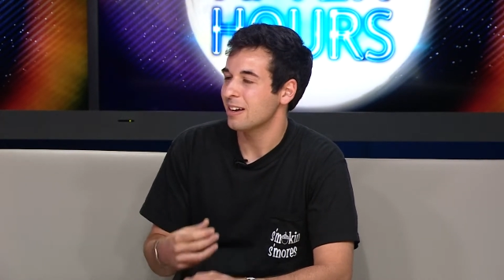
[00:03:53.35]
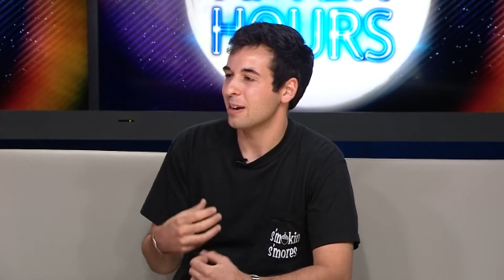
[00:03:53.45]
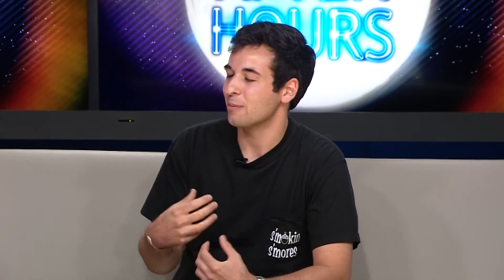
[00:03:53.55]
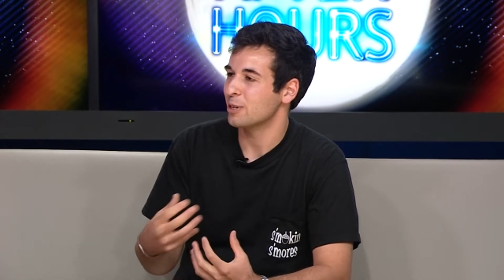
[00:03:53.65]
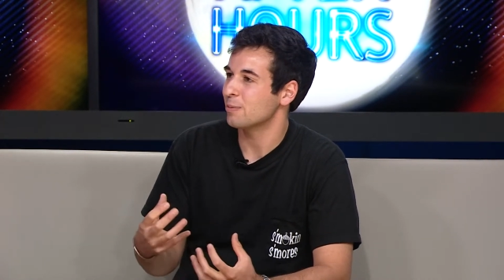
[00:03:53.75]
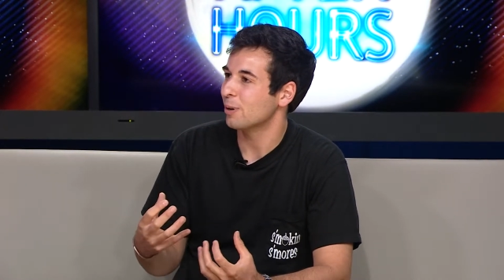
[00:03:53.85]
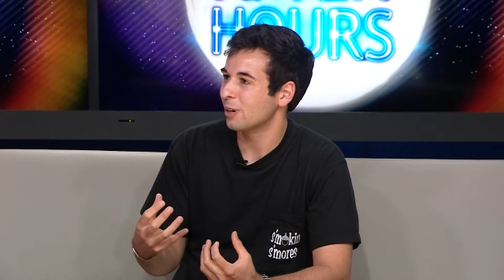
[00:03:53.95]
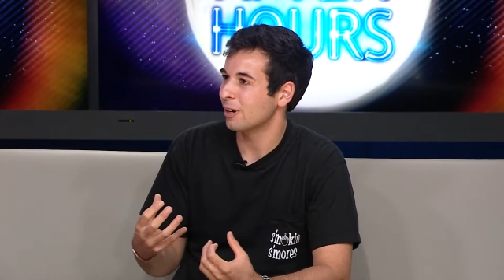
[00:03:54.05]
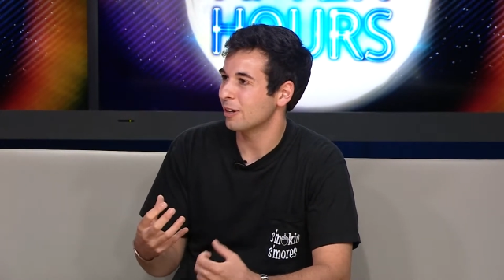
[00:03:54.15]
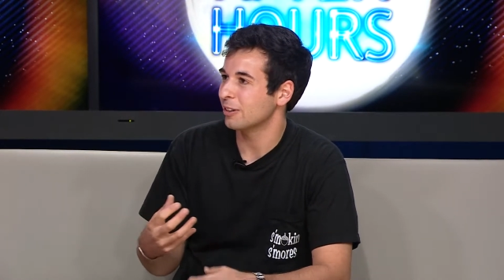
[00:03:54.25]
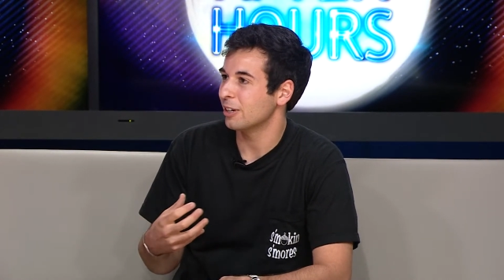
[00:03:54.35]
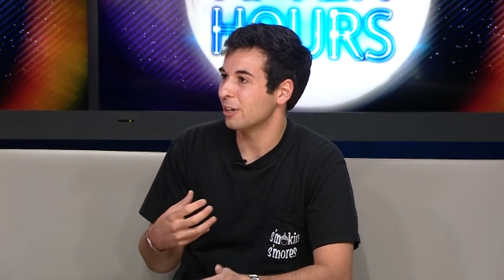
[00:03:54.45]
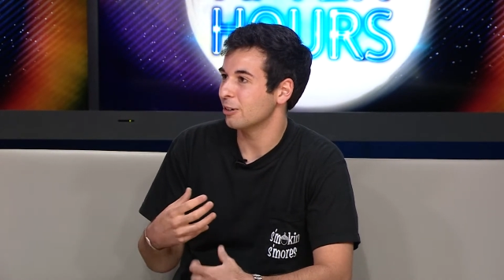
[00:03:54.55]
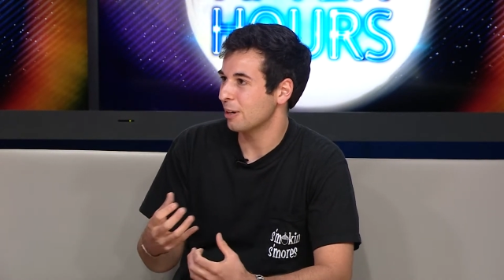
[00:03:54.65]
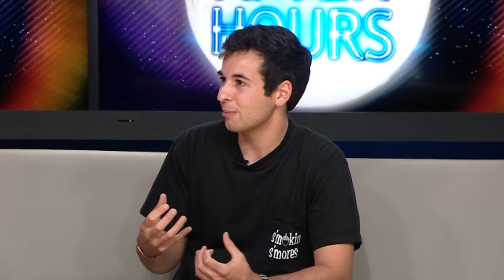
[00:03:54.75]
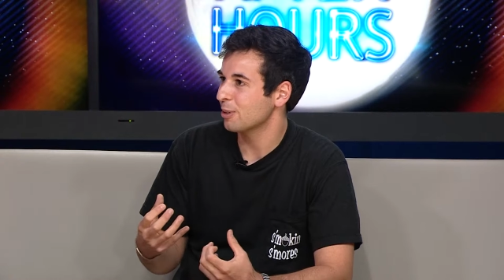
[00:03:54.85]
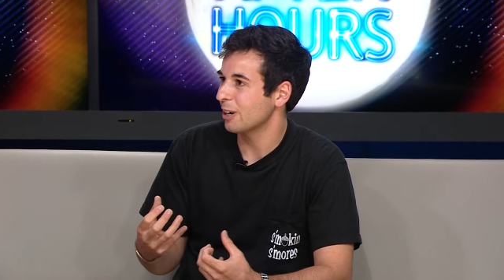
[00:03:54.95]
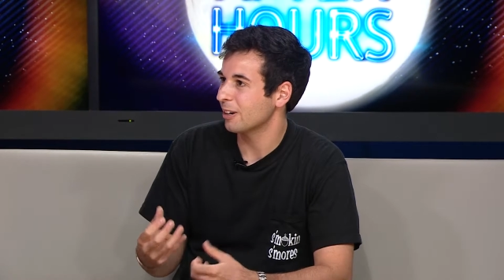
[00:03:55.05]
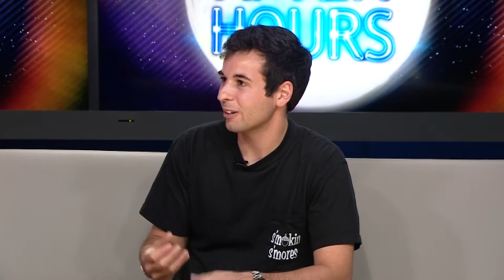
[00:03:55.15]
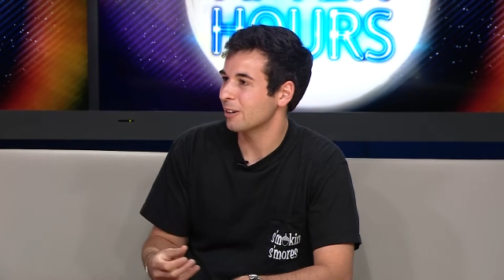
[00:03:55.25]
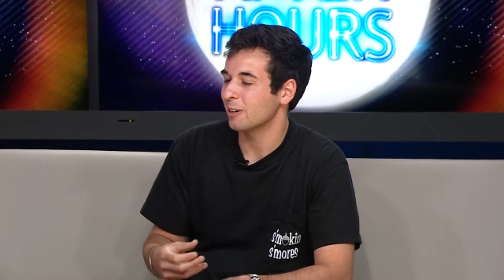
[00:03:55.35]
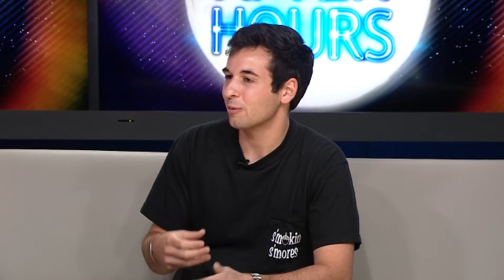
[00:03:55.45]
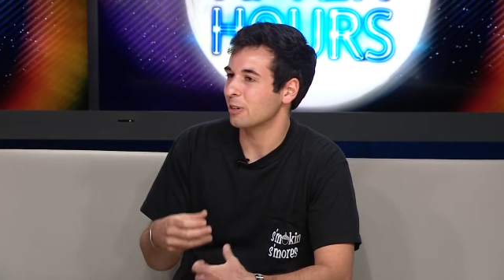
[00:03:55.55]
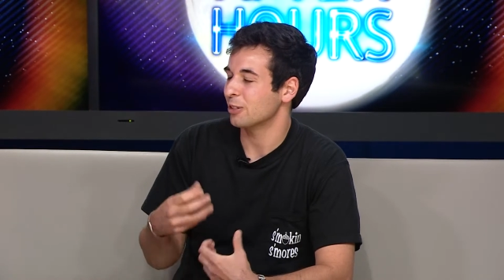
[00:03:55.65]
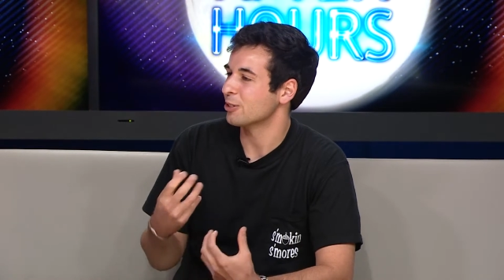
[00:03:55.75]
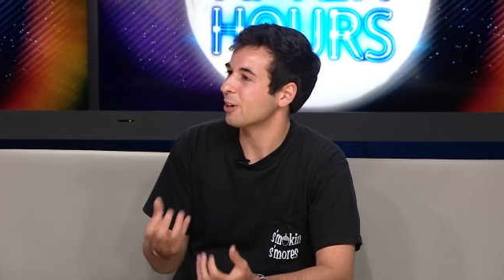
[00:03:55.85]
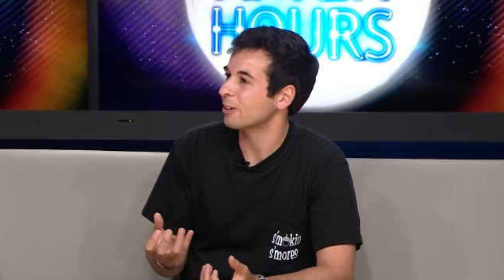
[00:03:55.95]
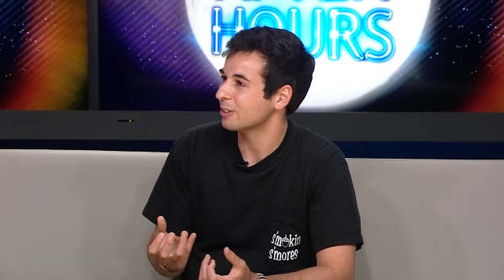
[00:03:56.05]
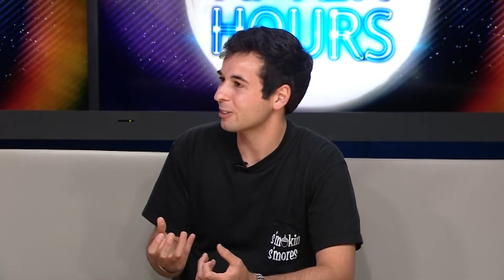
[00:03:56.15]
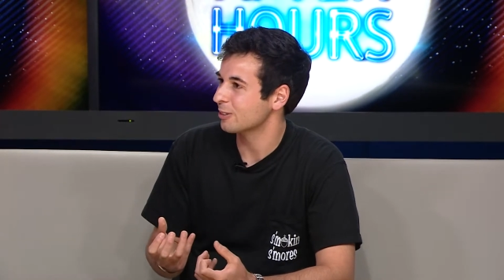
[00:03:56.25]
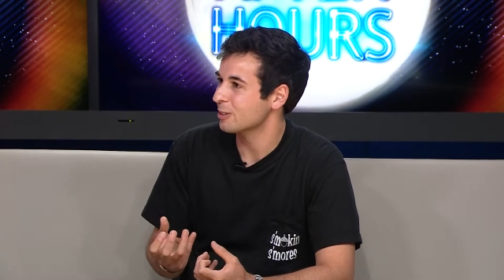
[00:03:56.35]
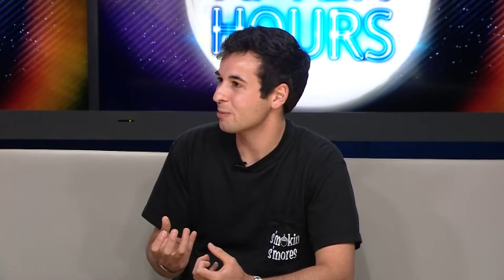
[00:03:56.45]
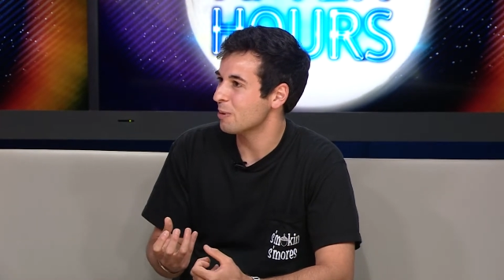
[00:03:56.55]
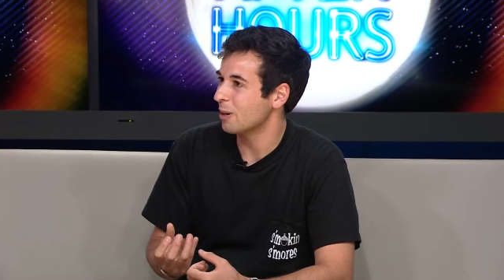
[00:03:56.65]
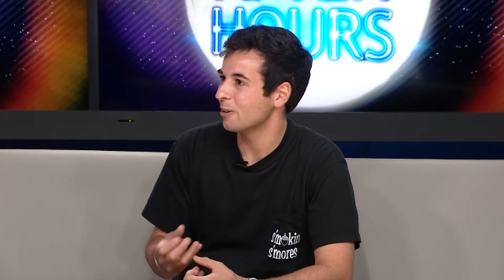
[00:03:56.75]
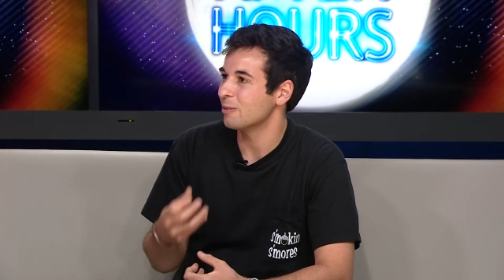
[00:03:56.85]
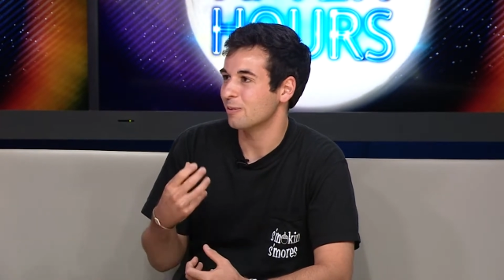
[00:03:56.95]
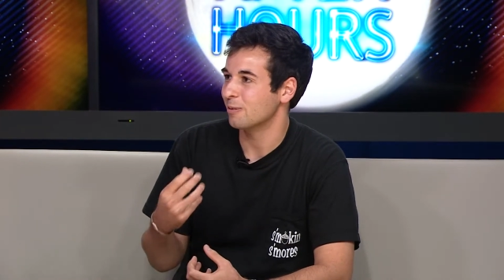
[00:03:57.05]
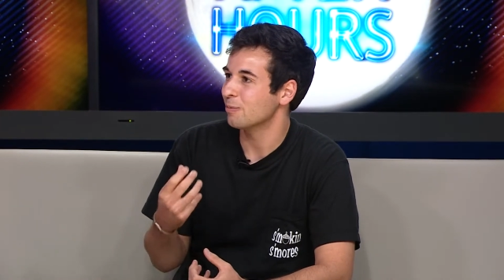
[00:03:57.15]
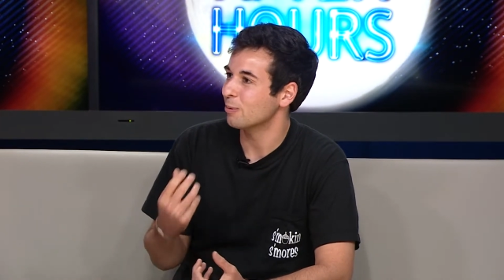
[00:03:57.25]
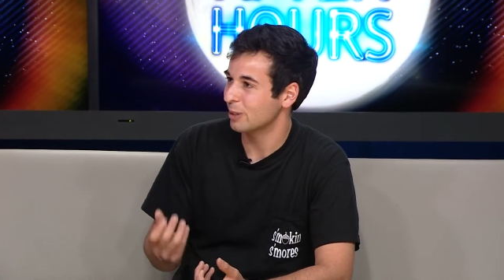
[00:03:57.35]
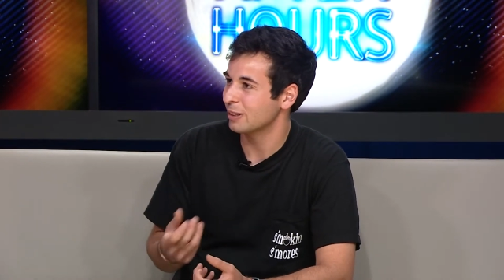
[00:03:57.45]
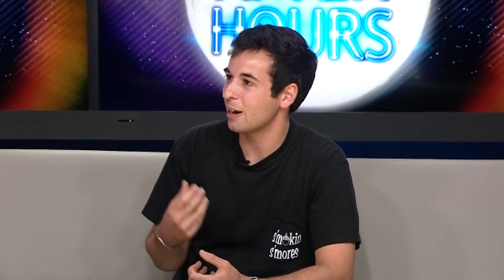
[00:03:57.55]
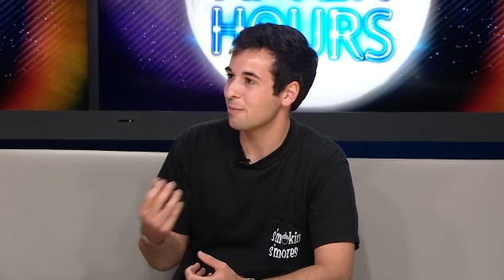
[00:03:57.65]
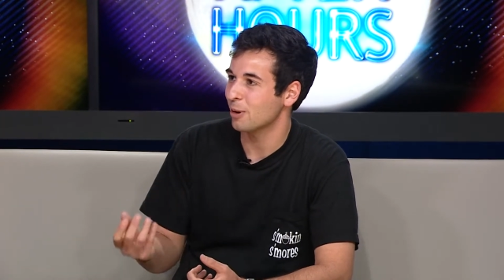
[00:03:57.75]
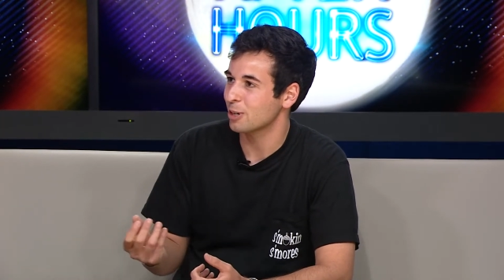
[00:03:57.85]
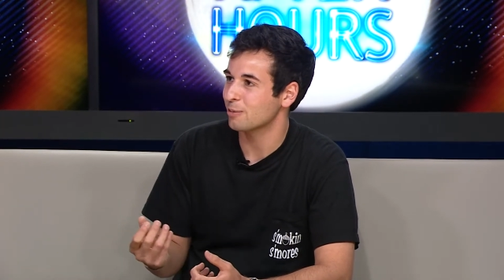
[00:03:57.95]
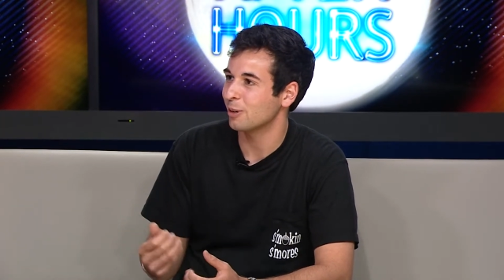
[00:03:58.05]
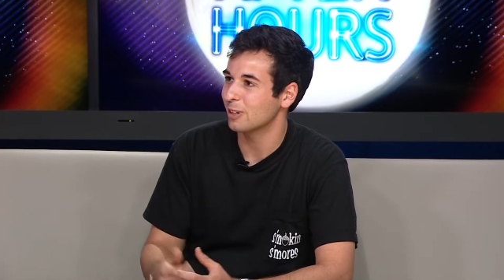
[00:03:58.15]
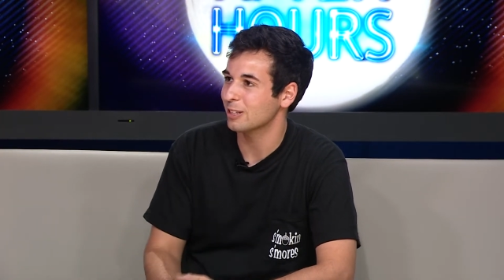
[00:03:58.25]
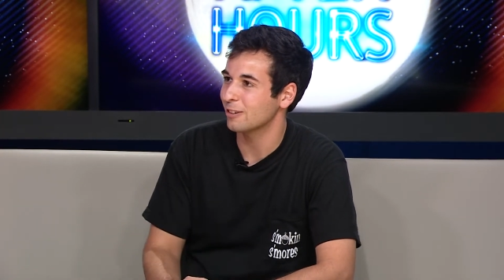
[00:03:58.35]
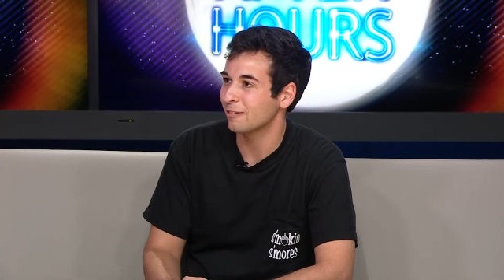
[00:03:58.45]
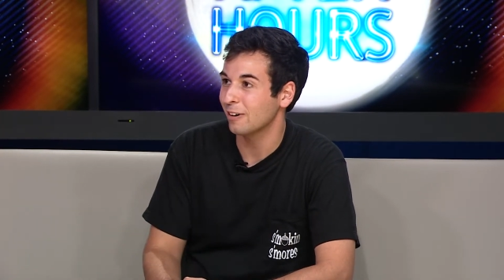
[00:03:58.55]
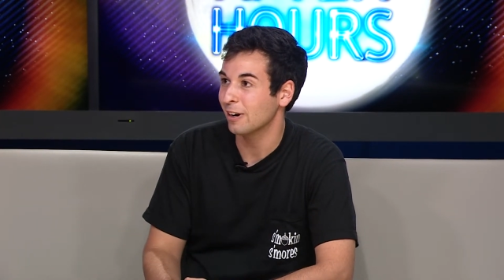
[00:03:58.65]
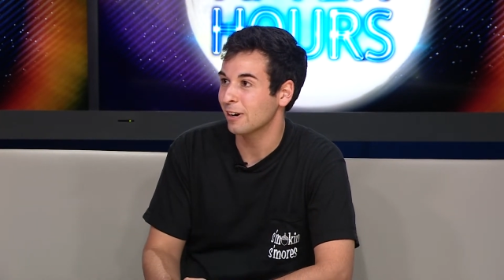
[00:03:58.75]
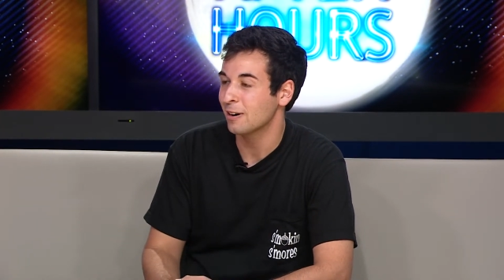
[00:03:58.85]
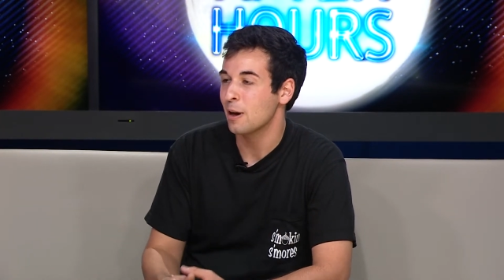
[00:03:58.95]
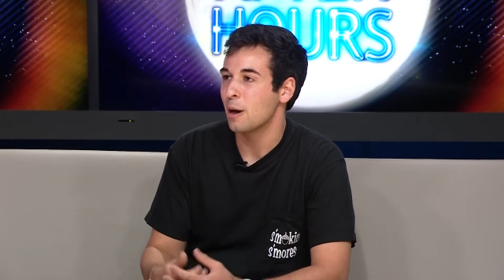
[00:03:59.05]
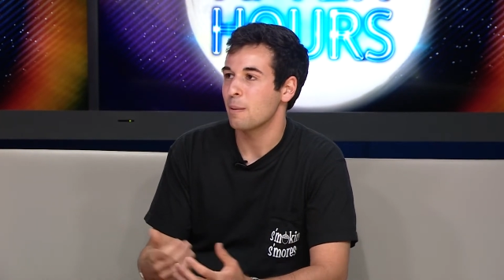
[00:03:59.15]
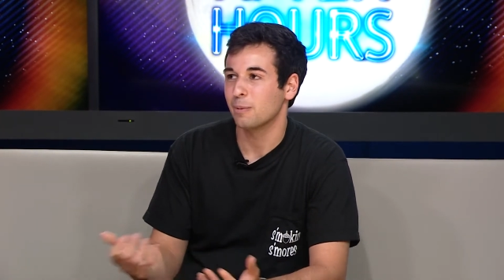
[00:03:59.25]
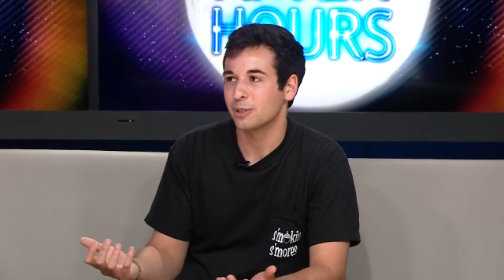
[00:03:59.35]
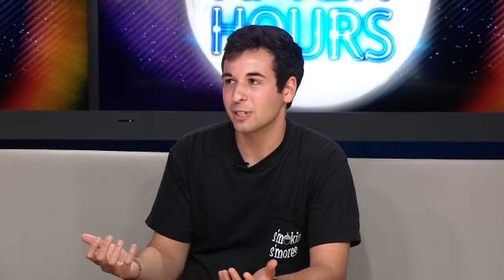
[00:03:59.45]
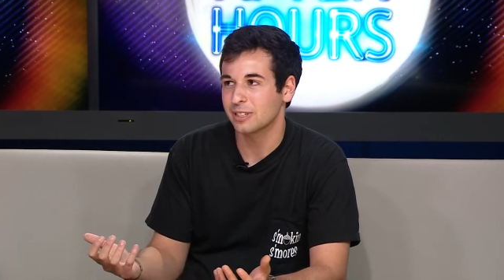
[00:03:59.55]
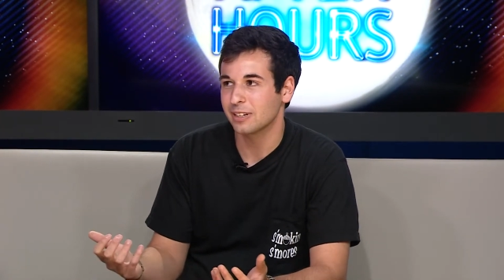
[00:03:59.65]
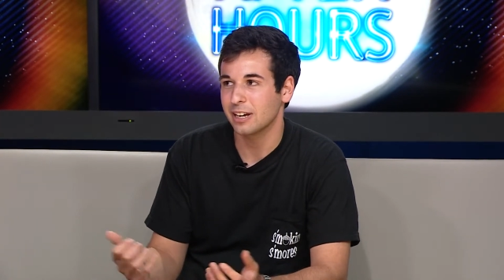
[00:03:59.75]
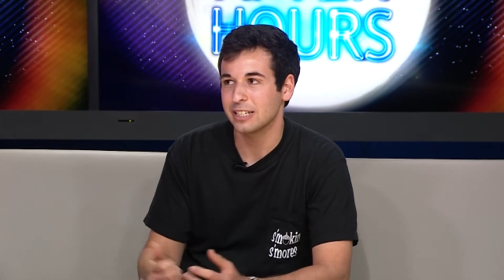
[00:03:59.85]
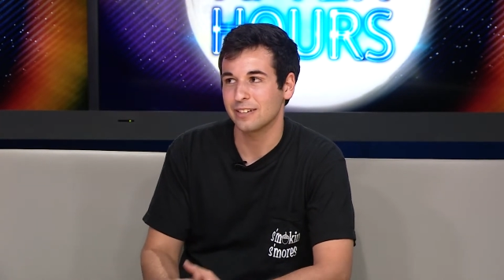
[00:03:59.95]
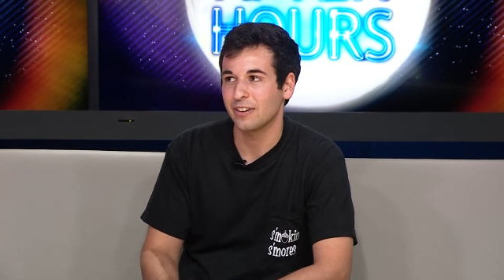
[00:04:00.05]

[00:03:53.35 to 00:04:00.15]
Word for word: And when you put it on the graham cracker, the chocolate starts to melt with mm. that marshmallow that's on fire. But just in case if